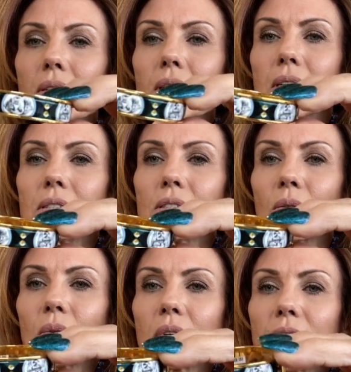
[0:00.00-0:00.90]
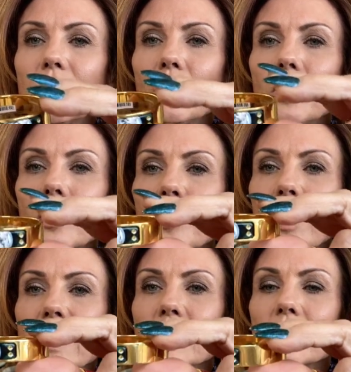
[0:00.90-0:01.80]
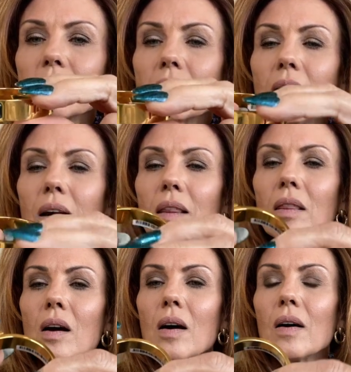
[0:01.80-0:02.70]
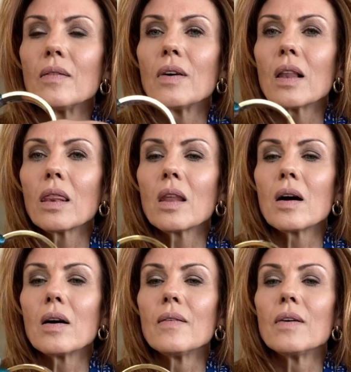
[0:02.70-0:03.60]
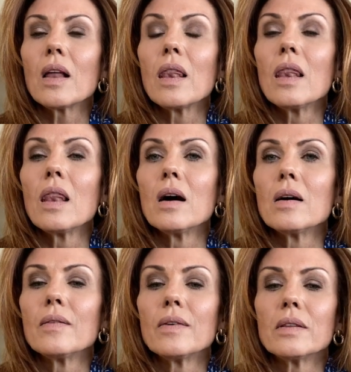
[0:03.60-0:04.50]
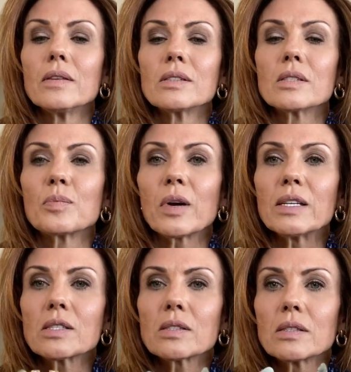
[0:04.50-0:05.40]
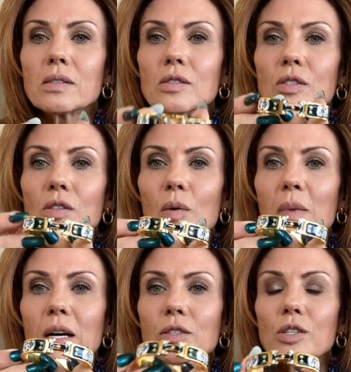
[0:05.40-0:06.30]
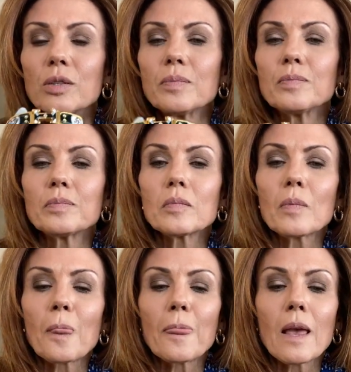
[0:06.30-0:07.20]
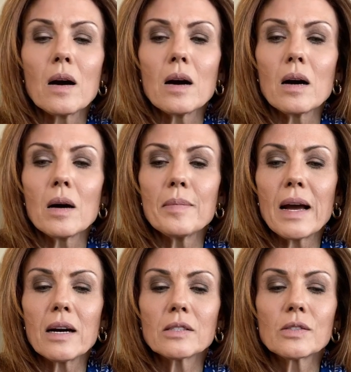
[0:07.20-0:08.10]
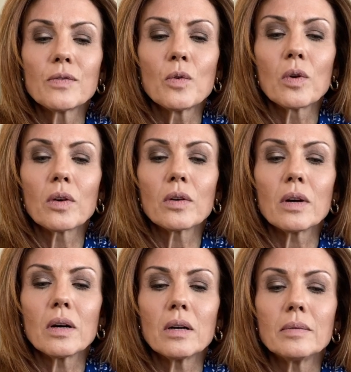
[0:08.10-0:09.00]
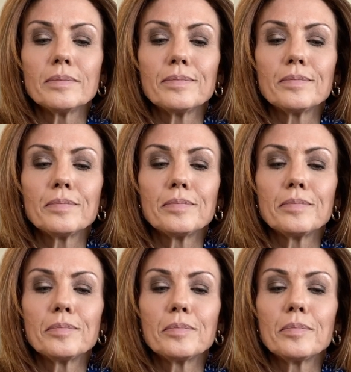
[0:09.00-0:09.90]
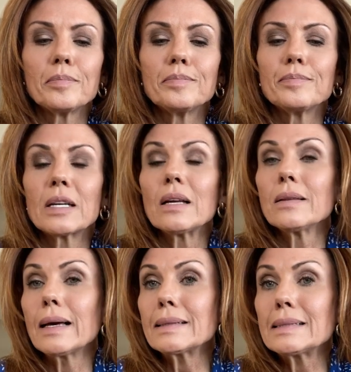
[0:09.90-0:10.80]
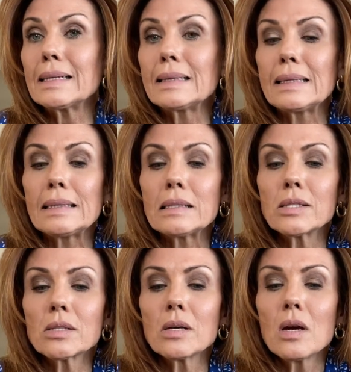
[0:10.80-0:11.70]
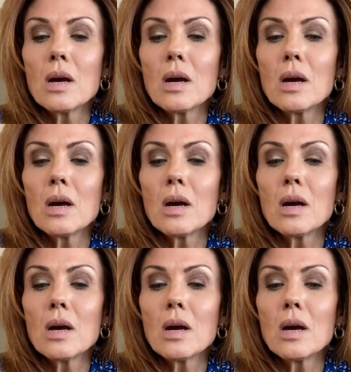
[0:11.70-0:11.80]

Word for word: It is a really cool bracelet. I love, love, love this bracelet so much. Um, as for um, collecting these,